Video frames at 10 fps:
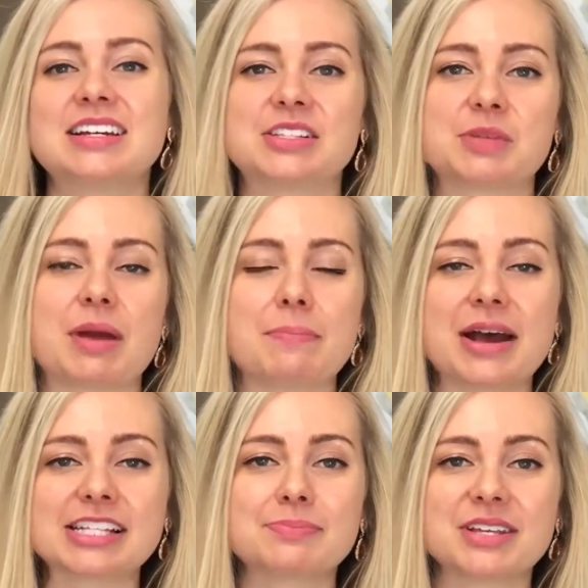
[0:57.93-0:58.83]
So my
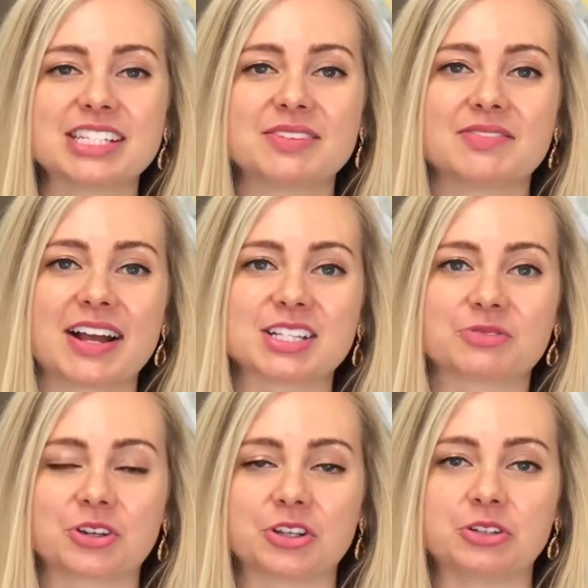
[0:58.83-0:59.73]
best piece of advice
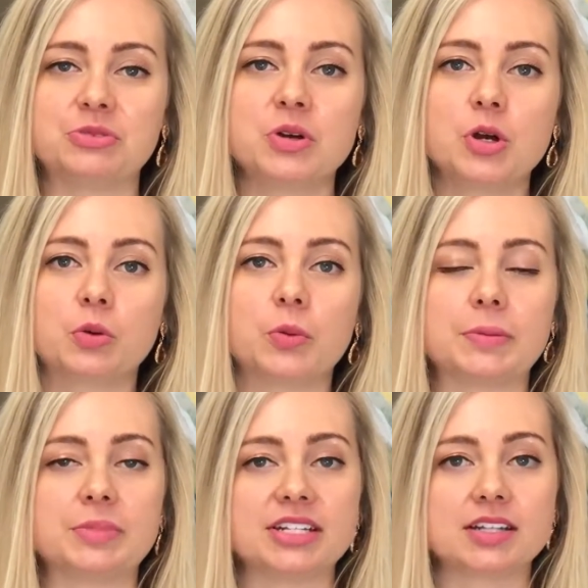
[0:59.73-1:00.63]
for you
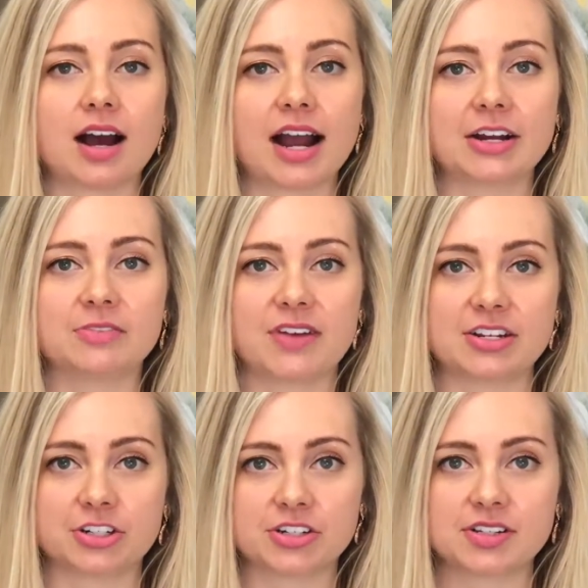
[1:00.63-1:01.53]
would be to hire
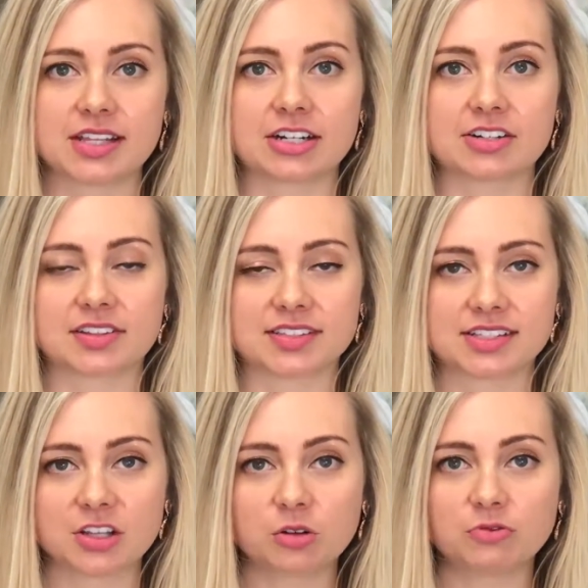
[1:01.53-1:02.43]
vendors that are
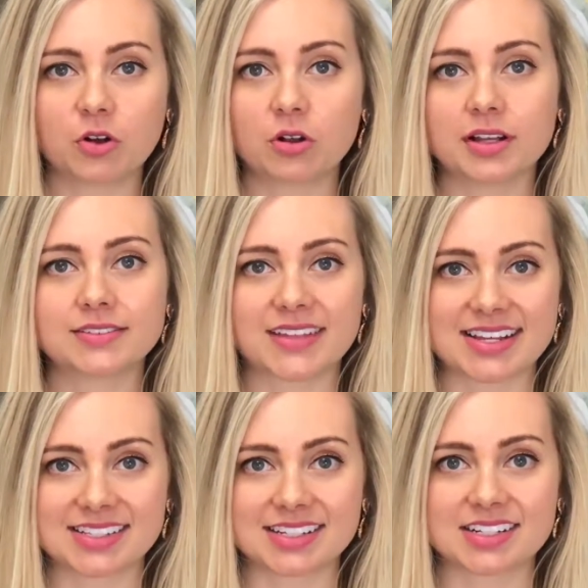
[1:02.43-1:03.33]
skillful and
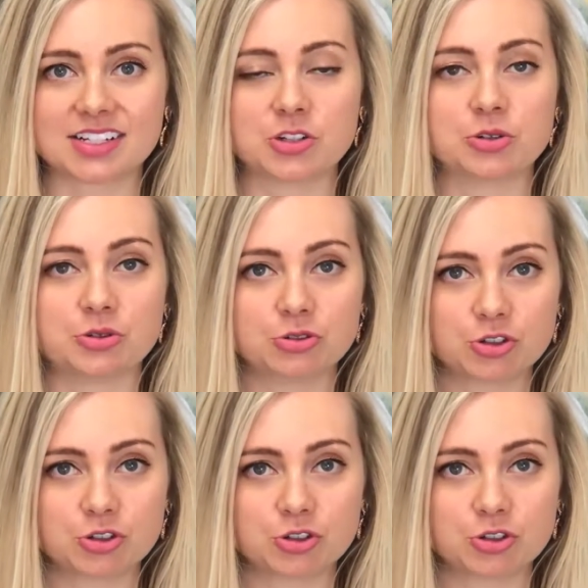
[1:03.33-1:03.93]
licensed, who you